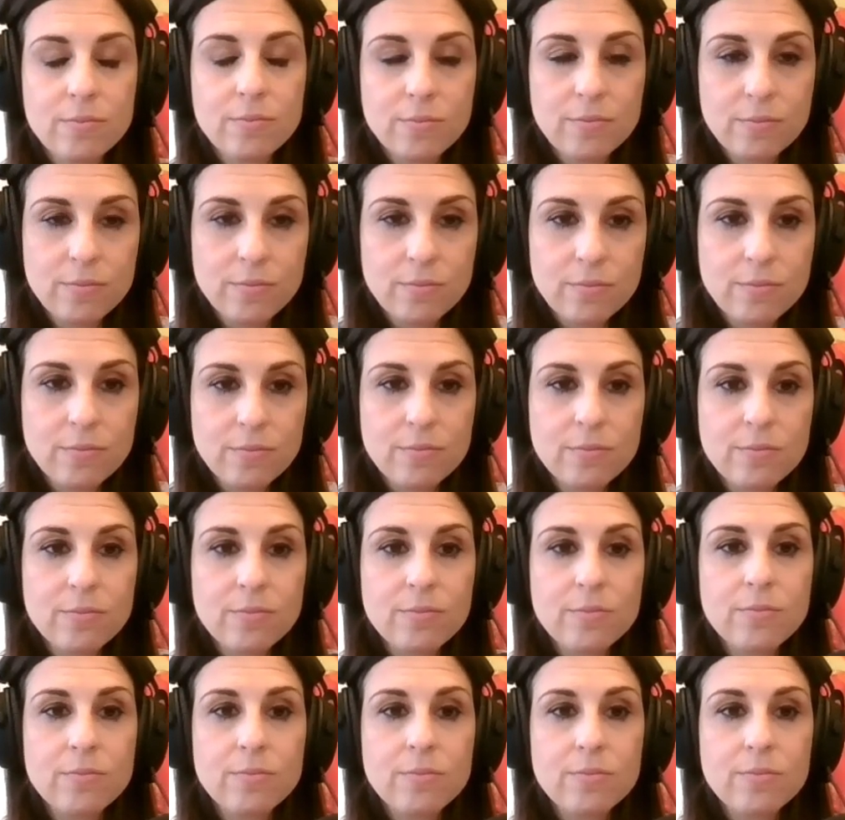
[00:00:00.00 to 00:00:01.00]

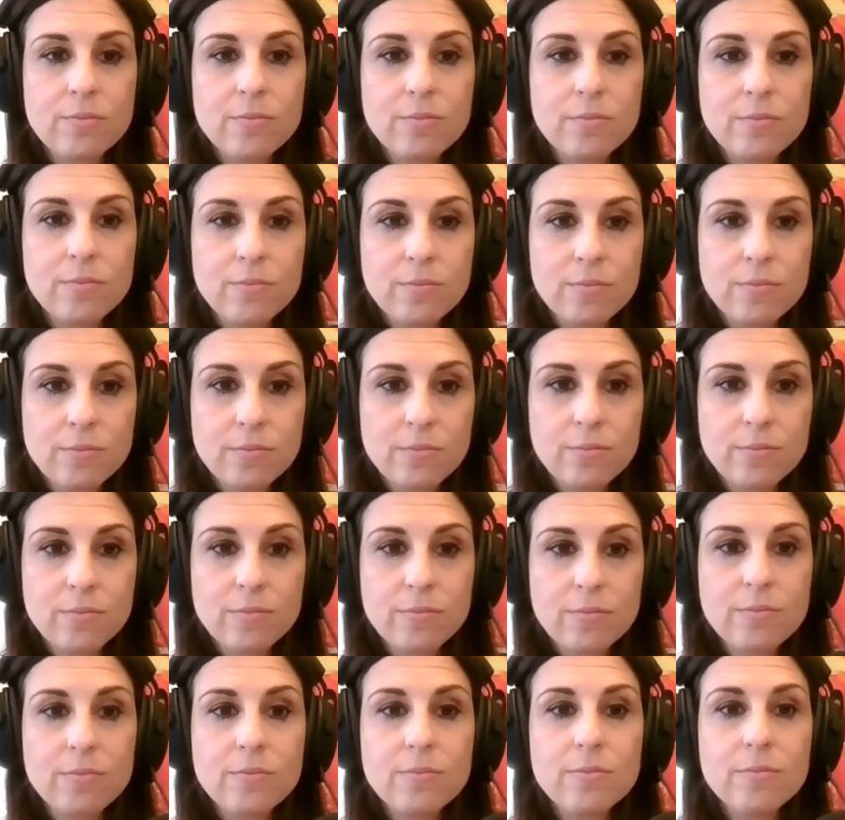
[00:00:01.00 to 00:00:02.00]

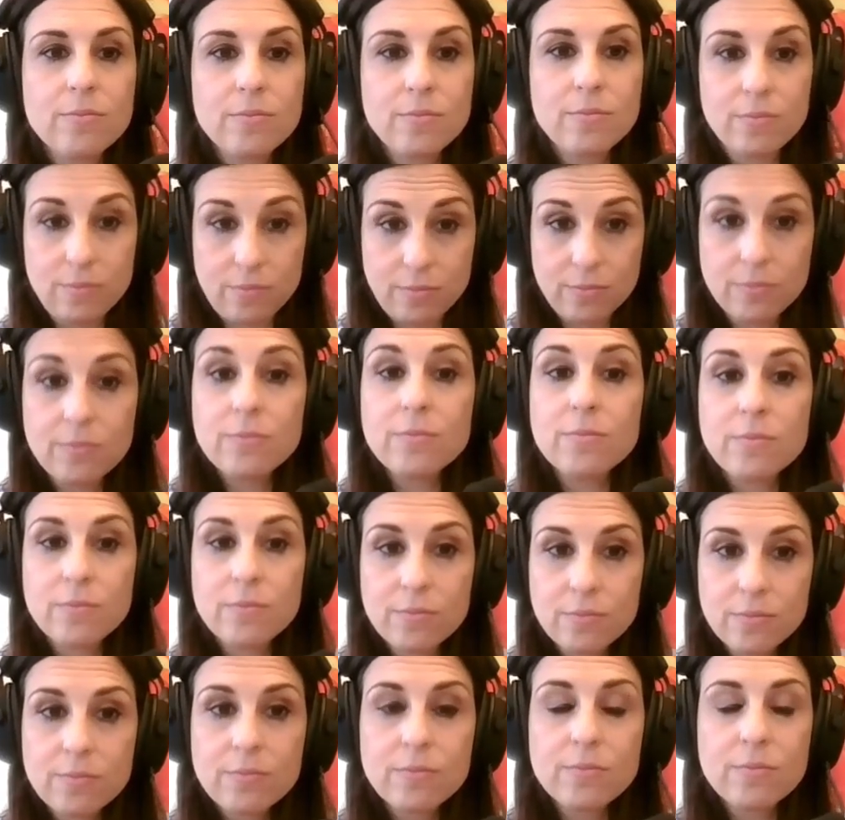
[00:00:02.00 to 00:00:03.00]

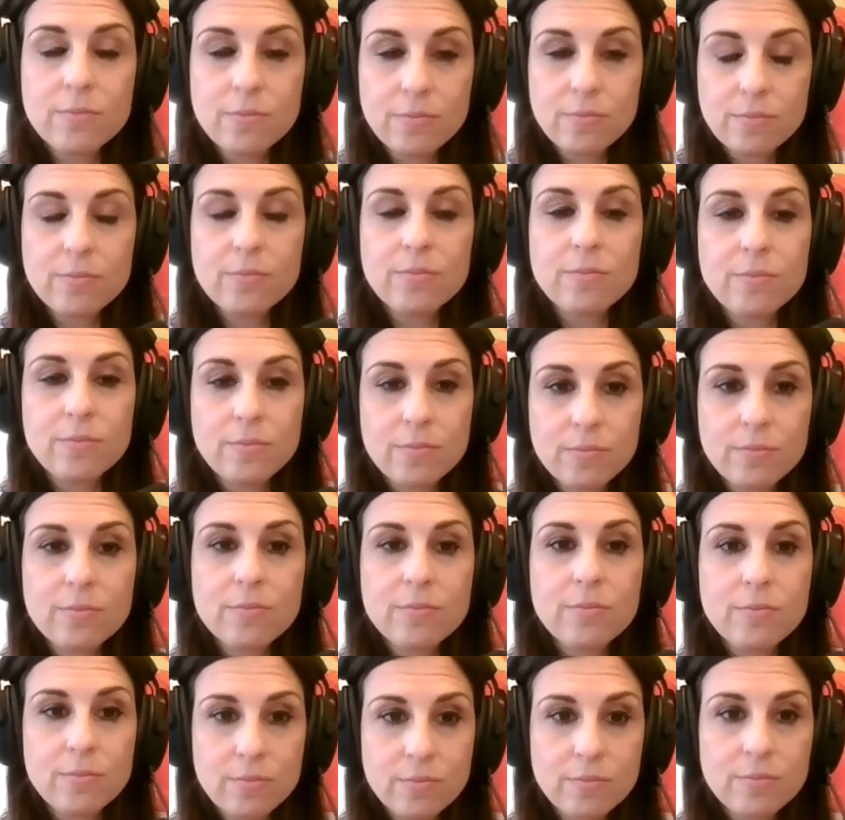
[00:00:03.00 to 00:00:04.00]

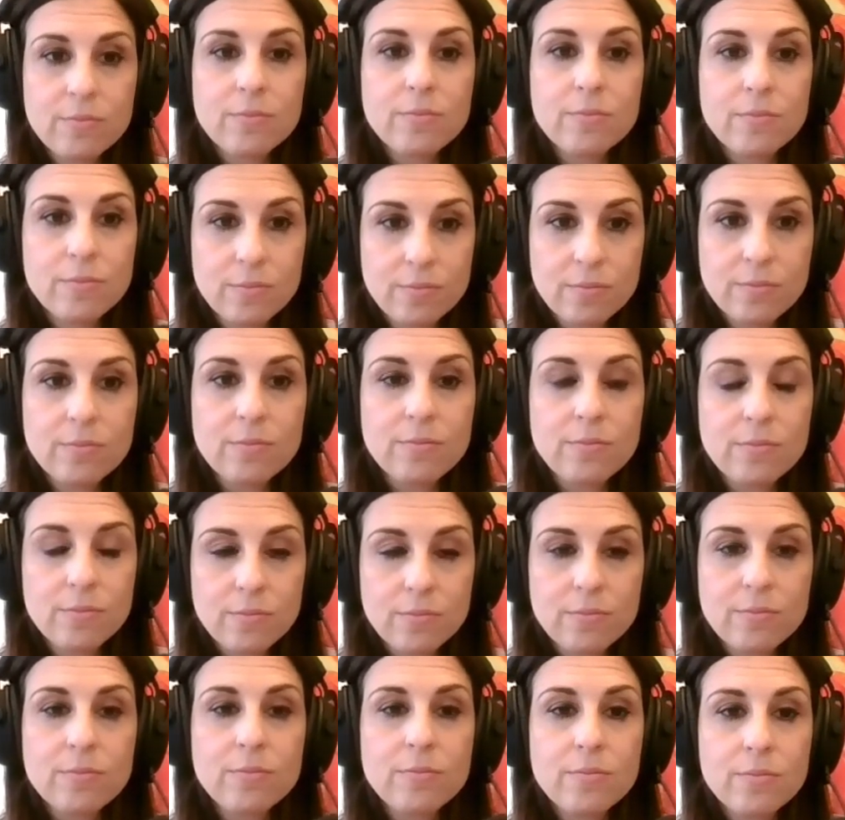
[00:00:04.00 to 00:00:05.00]

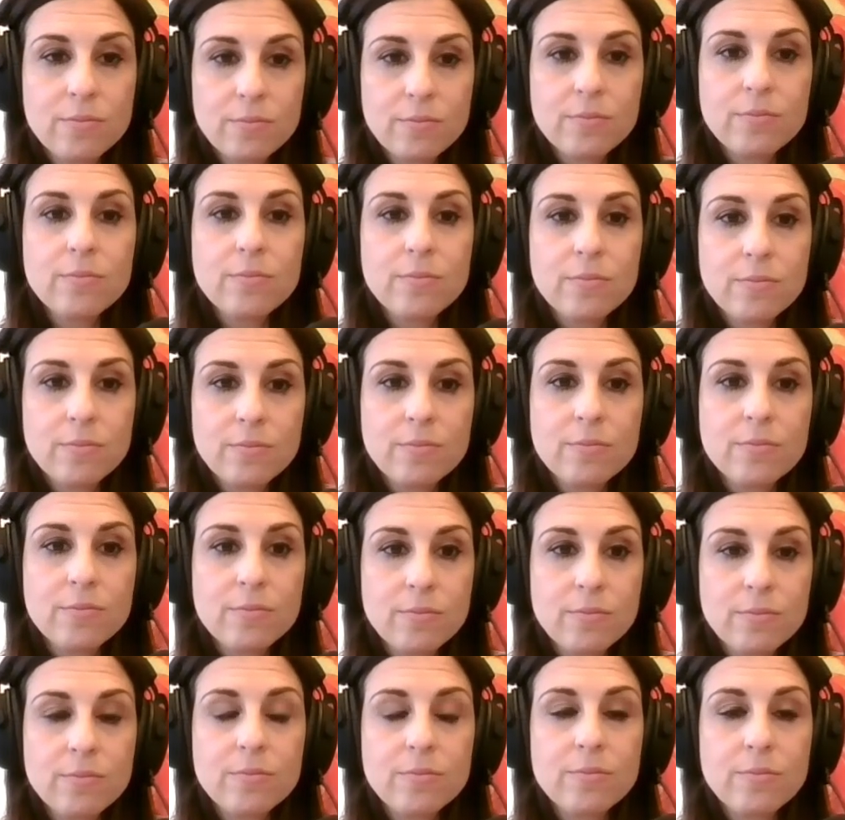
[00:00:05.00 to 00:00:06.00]

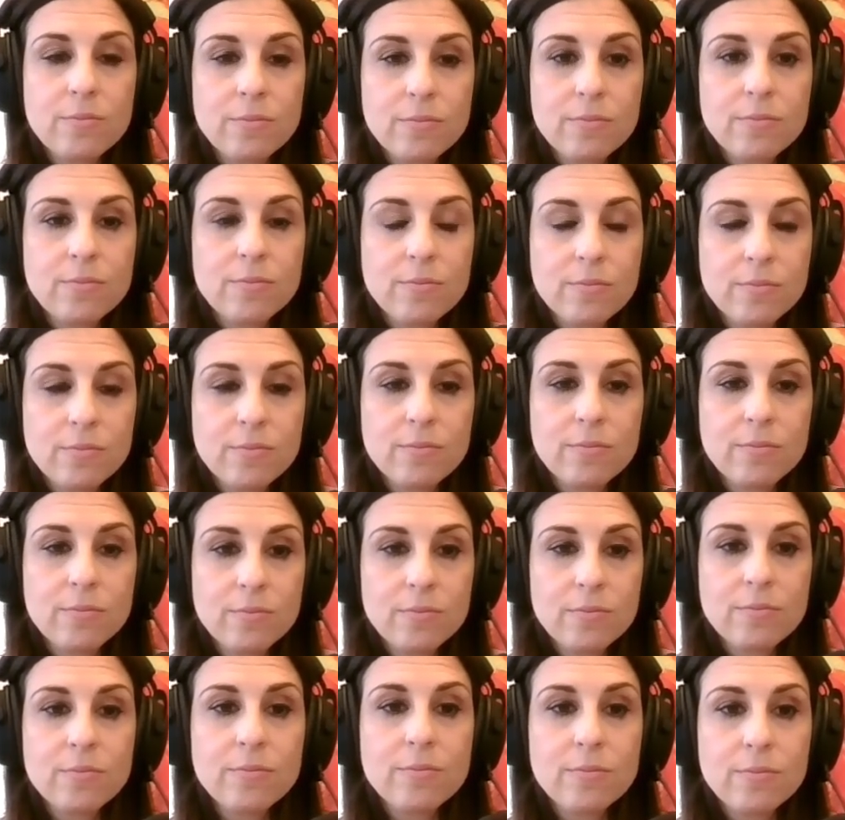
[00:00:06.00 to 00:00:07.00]

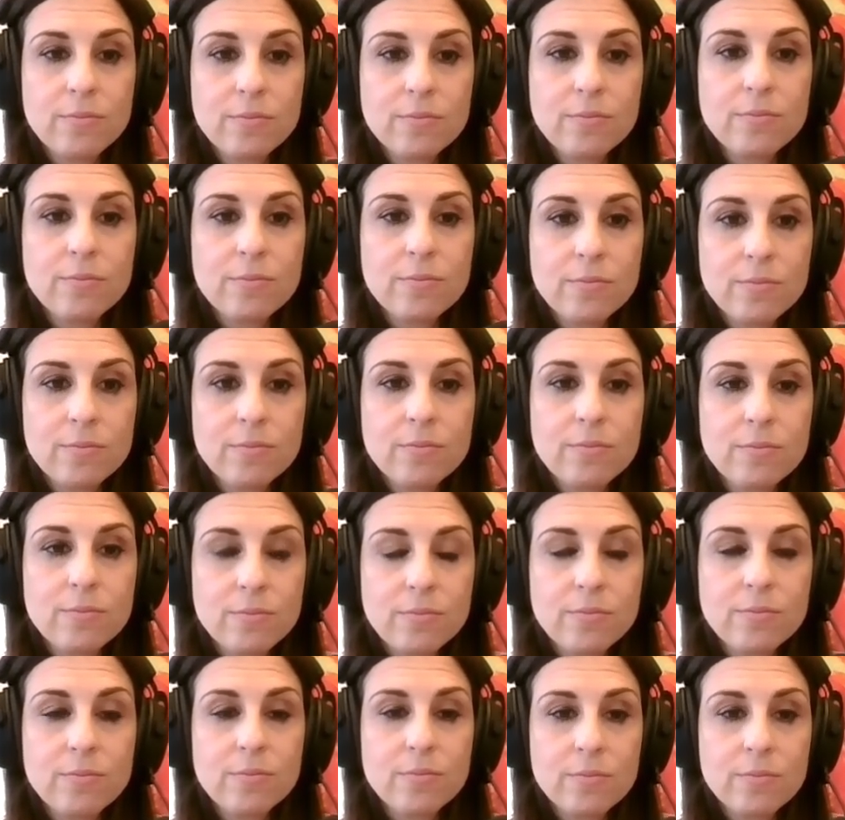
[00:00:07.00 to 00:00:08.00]
(not speaking)